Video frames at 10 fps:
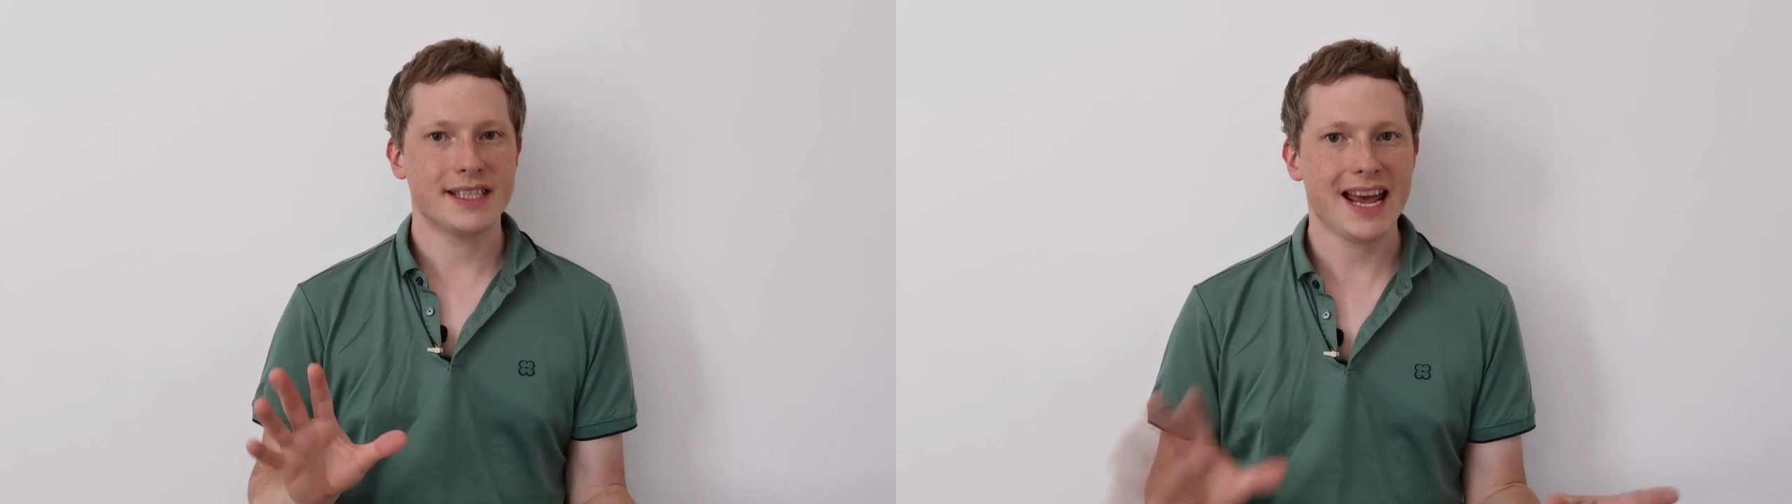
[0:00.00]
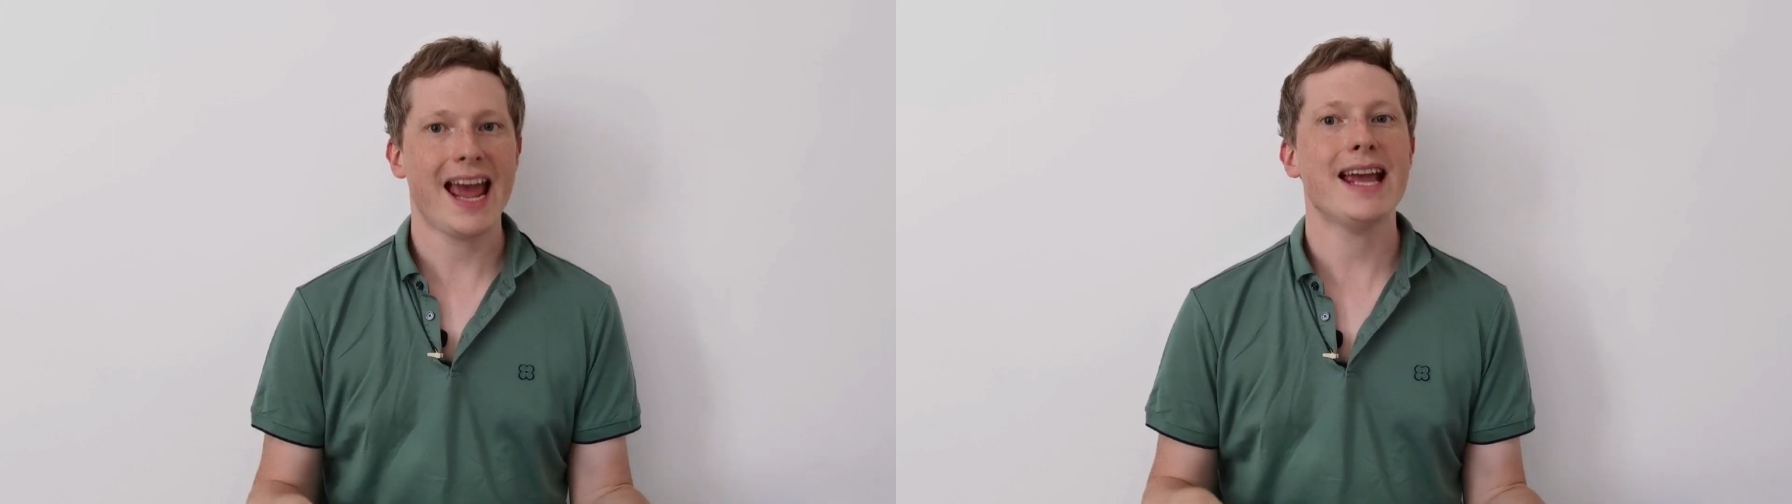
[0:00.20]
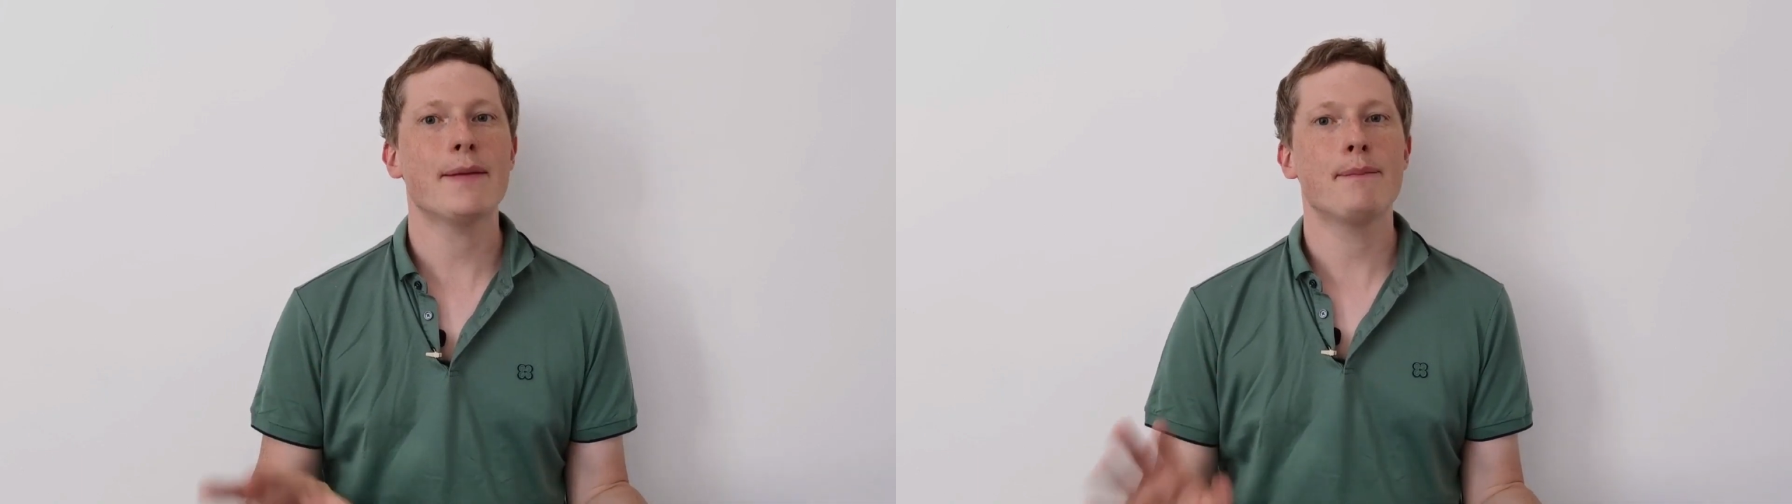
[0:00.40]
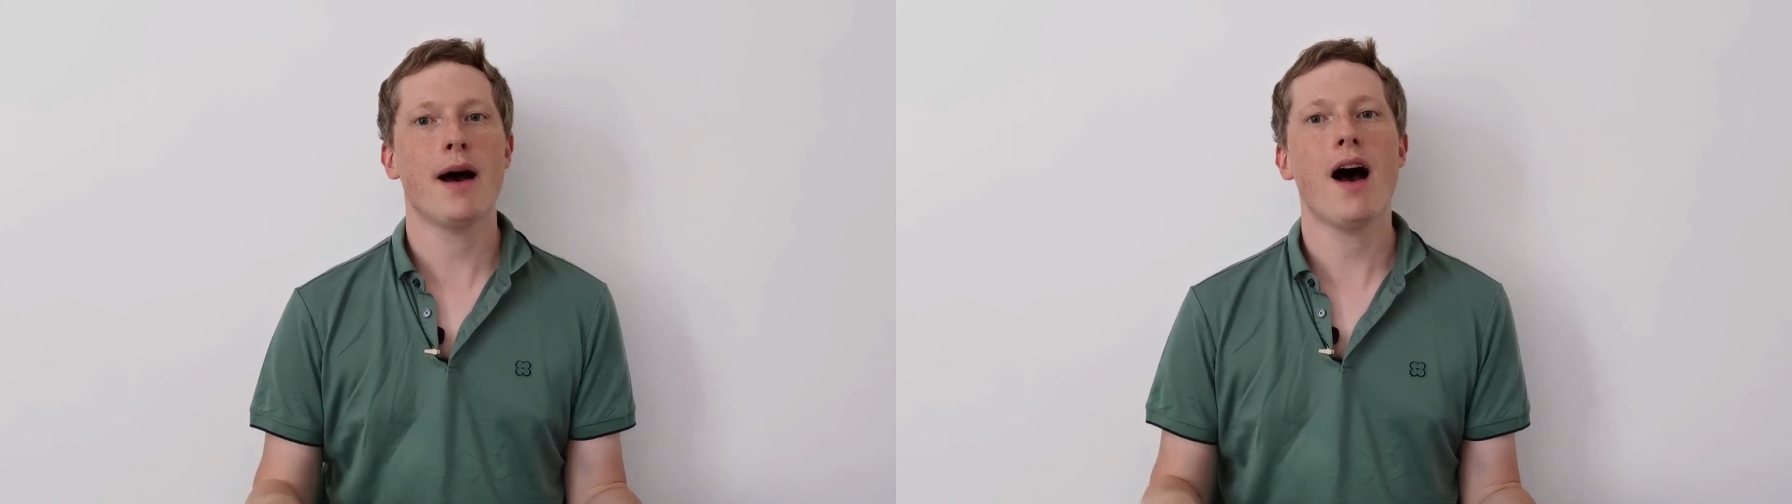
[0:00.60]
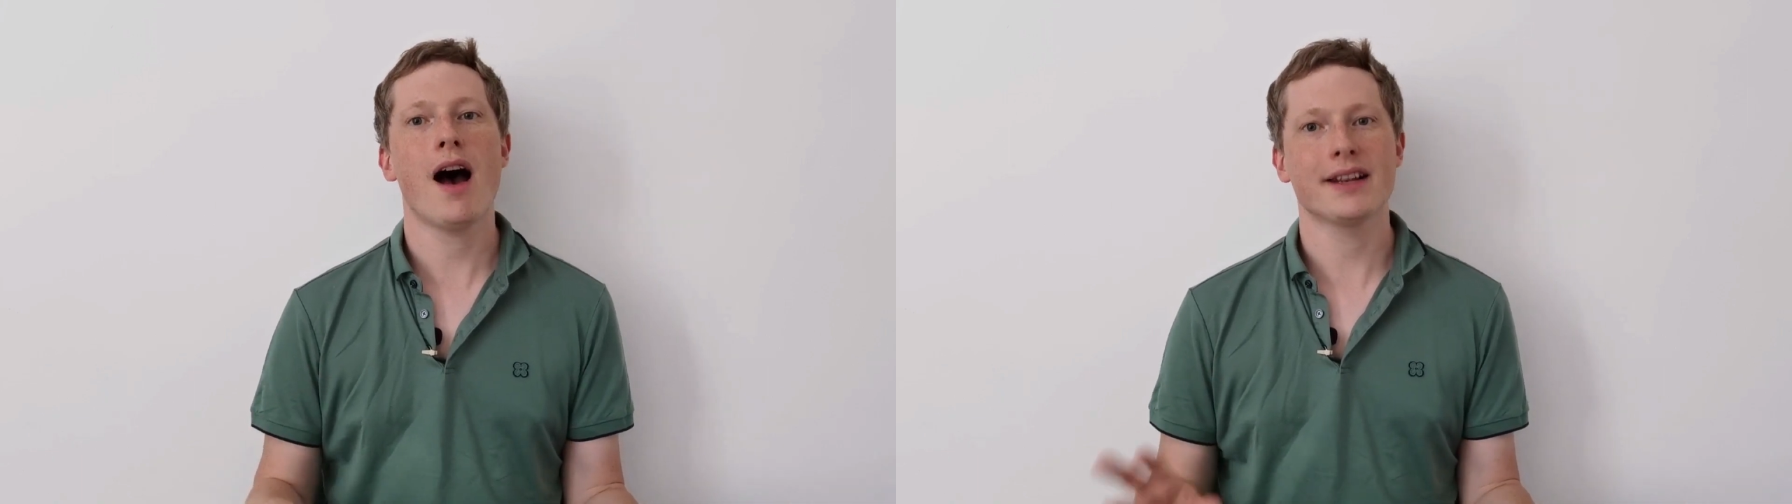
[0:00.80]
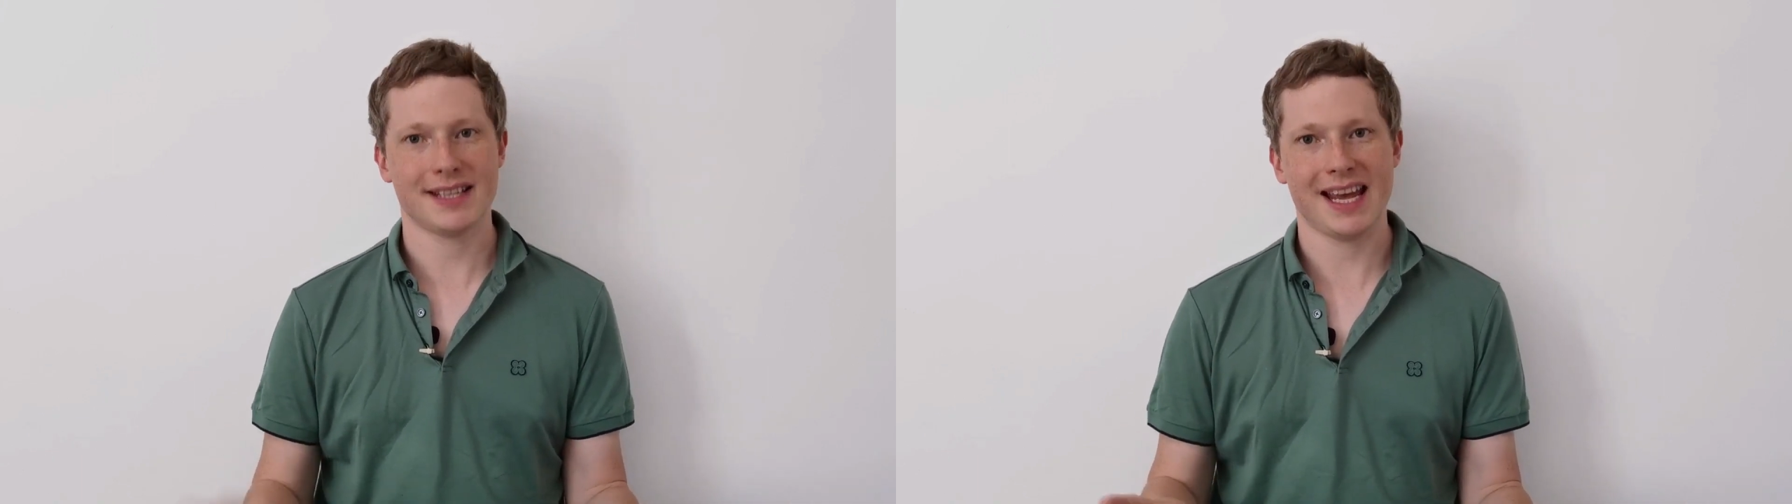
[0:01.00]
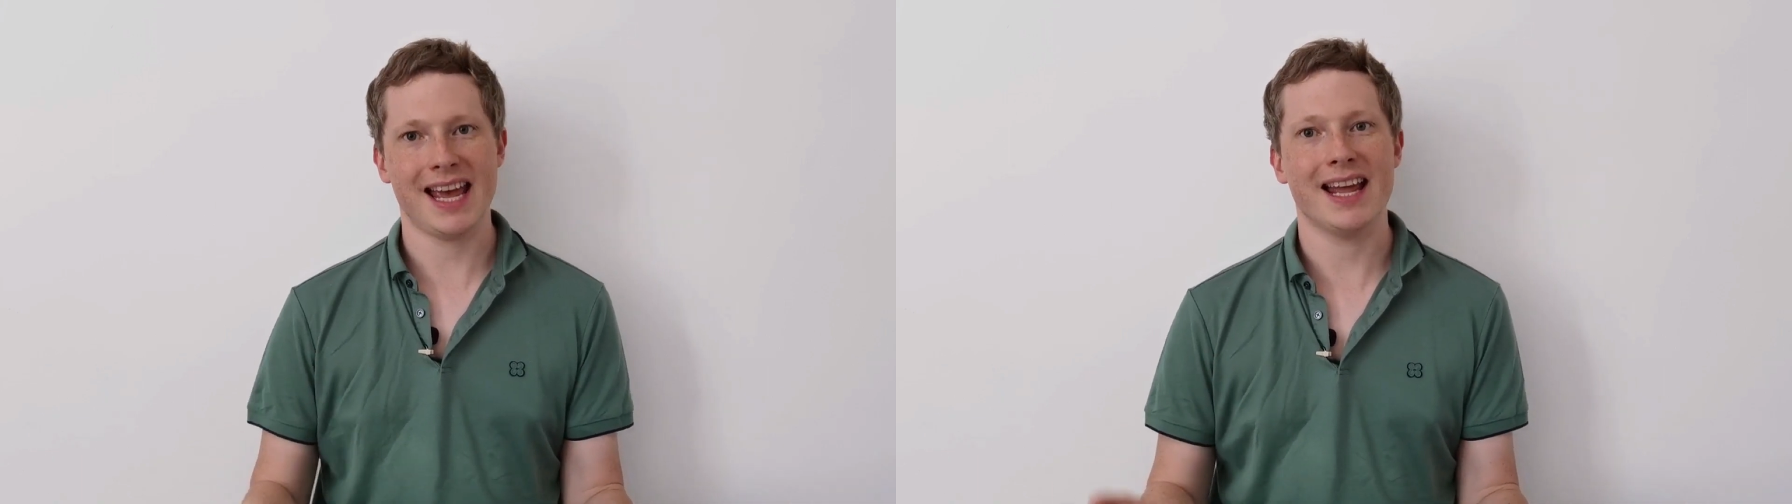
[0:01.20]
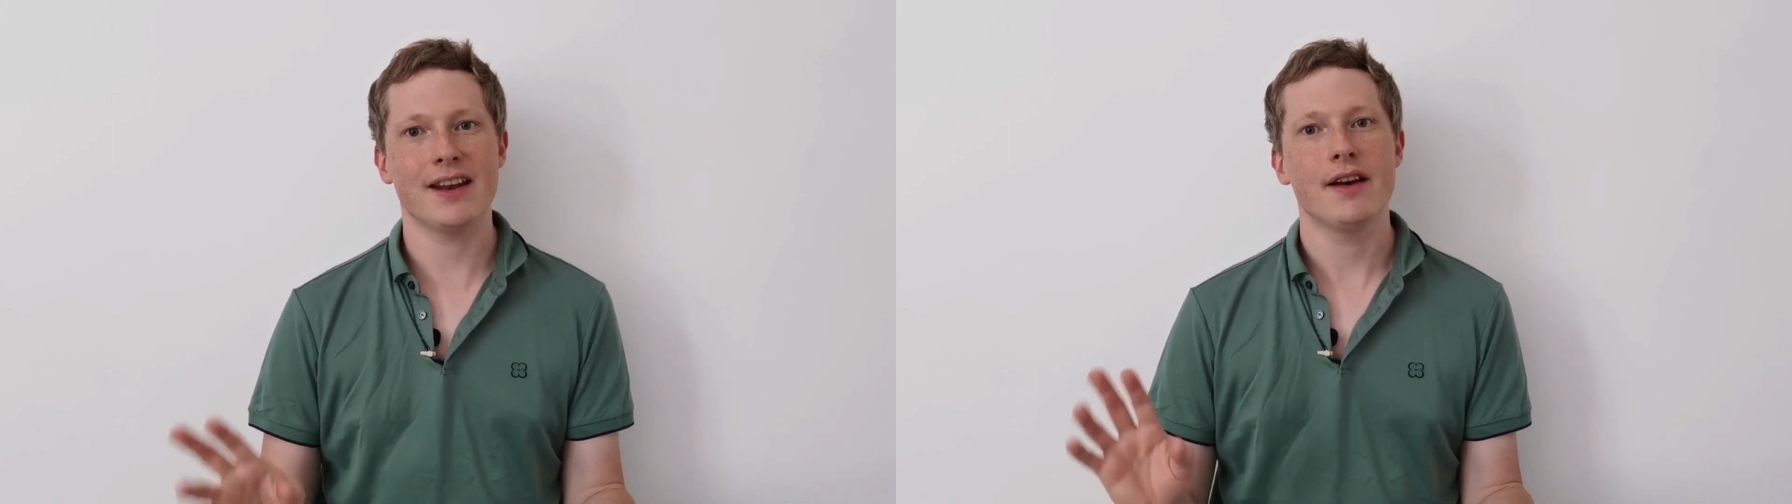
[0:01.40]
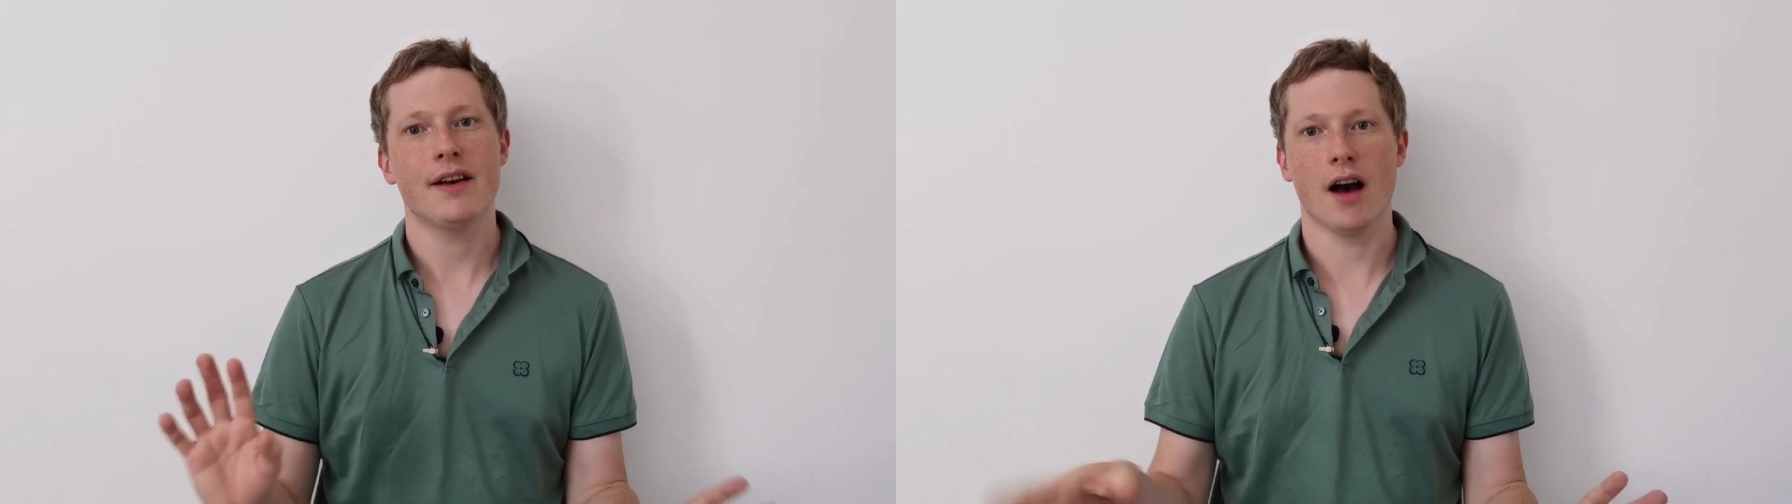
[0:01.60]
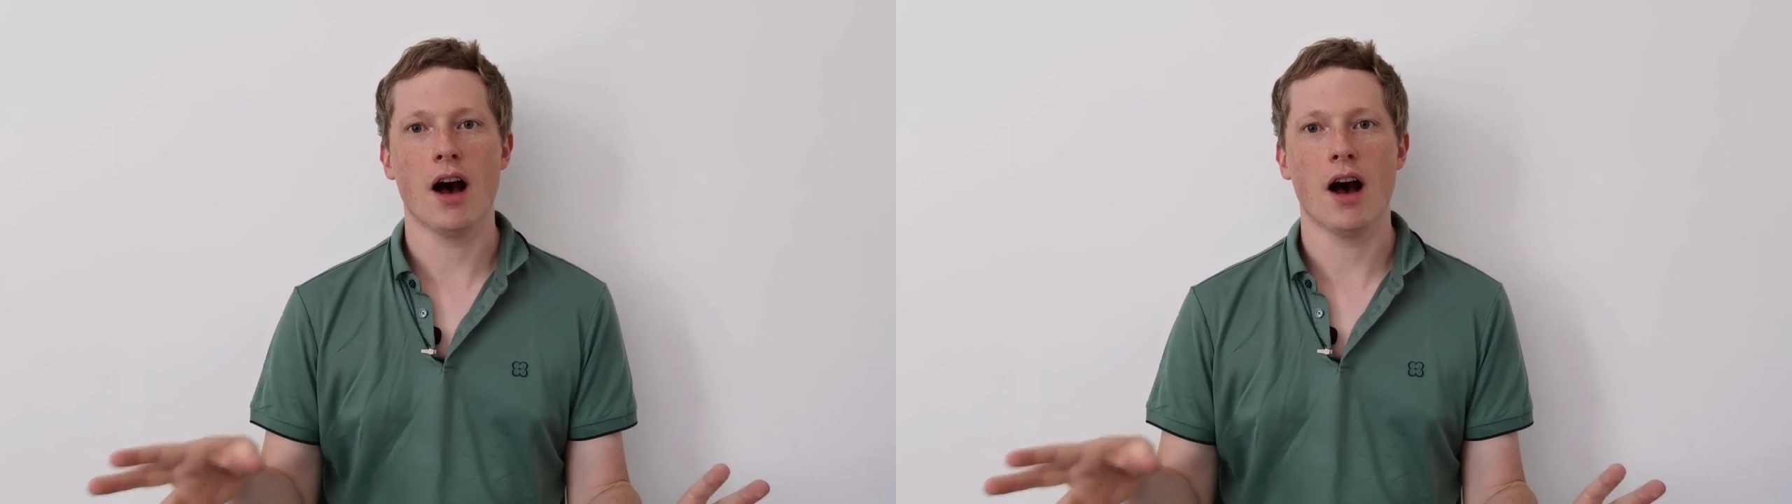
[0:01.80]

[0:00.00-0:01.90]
take part in